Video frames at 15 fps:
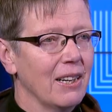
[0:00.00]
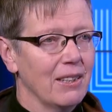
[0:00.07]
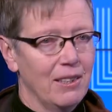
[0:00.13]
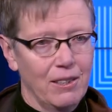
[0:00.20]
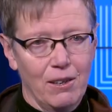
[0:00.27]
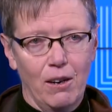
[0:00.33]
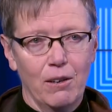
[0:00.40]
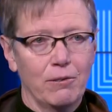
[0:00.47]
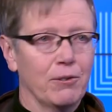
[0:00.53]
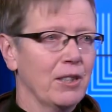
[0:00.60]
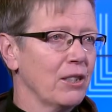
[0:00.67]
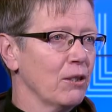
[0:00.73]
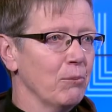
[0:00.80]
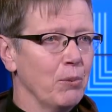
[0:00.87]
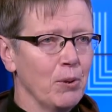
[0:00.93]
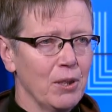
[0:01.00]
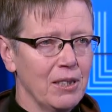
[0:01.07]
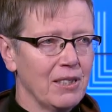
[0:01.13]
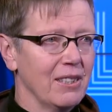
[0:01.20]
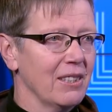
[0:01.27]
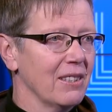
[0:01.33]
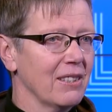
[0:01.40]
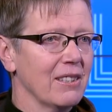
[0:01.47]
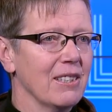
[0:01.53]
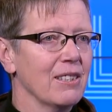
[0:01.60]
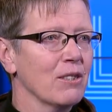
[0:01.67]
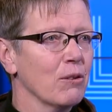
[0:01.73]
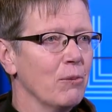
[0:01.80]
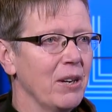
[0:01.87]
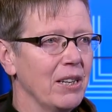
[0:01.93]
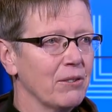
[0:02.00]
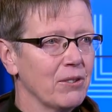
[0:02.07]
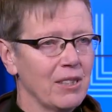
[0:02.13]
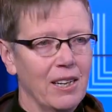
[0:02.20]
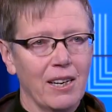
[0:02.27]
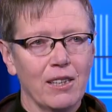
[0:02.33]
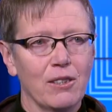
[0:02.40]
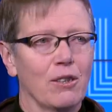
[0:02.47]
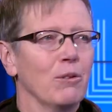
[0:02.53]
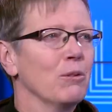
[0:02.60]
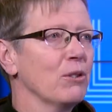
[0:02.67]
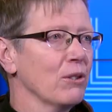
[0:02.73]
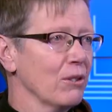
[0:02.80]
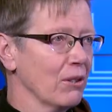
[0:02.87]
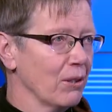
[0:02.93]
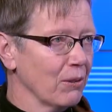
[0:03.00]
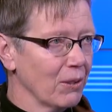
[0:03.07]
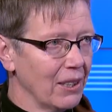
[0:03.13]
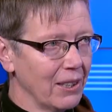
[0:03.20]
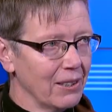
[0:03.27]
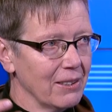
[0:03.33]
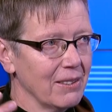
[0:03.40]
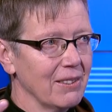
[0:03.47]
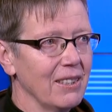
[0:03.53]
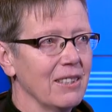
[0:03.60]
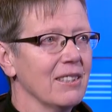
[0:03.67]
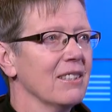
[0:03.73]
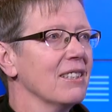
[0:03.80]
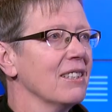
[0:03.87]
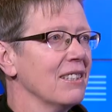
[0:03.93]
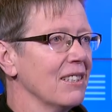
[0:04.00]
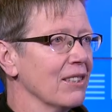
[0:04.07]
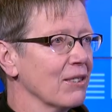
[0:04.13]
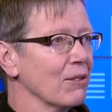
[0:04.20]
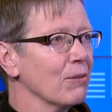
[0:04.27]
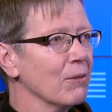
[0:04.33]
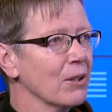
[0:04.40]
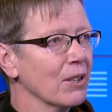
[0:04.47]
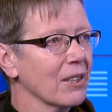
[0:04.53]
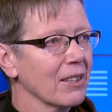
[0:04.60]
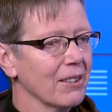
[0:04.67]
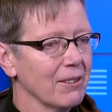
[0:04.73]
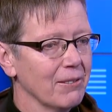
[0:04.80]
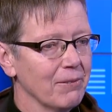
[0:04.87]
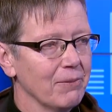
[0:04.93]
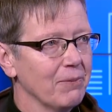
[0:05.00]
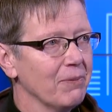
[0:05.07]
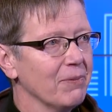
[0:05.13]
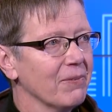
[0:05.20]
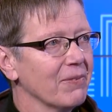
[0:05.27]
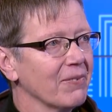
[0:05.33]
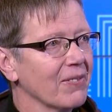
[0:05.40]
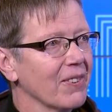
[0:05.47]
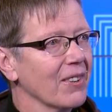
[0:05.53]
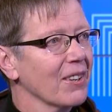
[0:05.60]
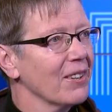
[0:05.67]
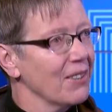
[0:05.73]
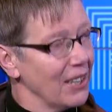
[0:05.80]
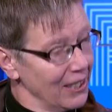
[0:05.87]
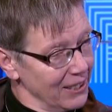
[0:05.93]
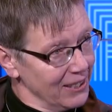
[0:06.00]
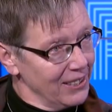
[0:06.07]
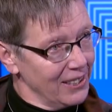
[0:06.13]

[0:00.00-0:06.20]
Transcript: uh, there are friction points, and it's it's a way of saying I told you so. They right. it, it doesn't. Women work. just don't last in the workplace. Right, we